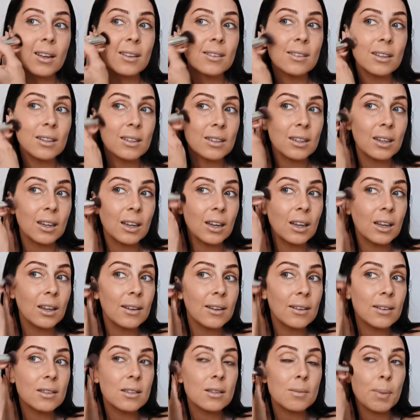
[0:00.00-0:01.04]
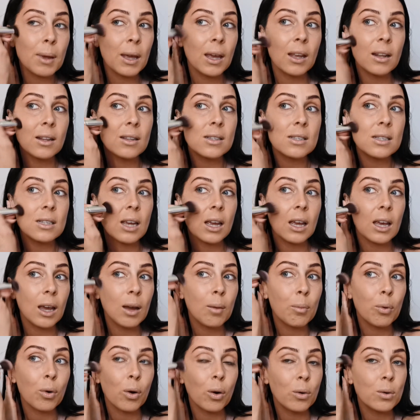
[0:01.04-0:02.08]
it's a tedious,
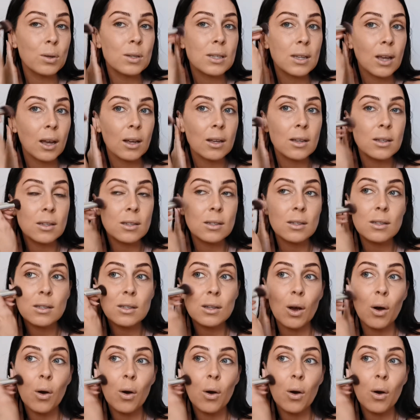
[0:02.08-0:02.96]
painstaking process.